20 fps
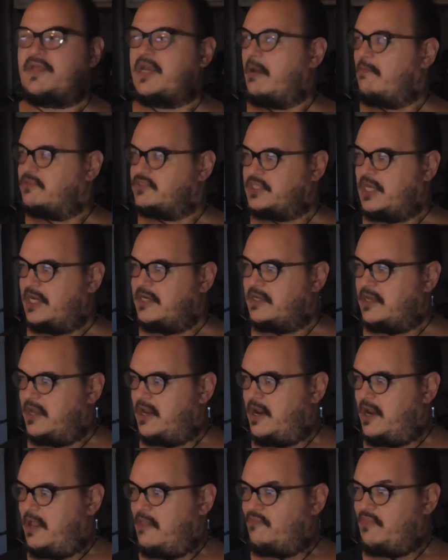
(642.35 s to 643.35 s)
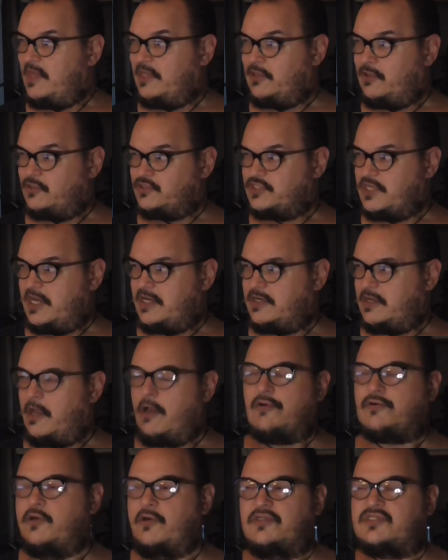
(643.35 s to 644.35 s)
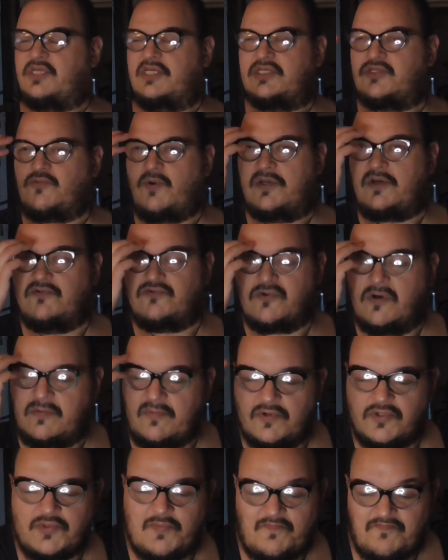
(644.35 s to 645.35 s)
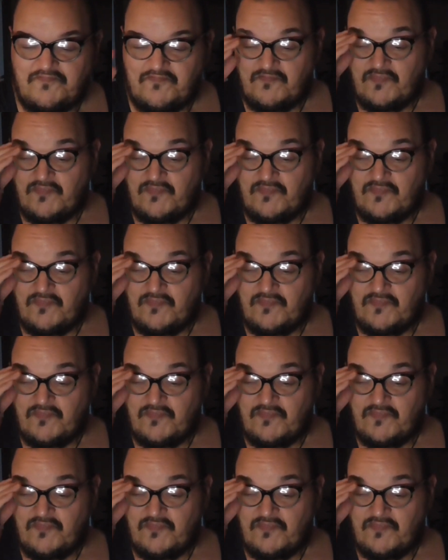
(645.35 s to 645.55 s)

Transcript: But I was like, that looks like oh no, it's not Swan of Dreamers.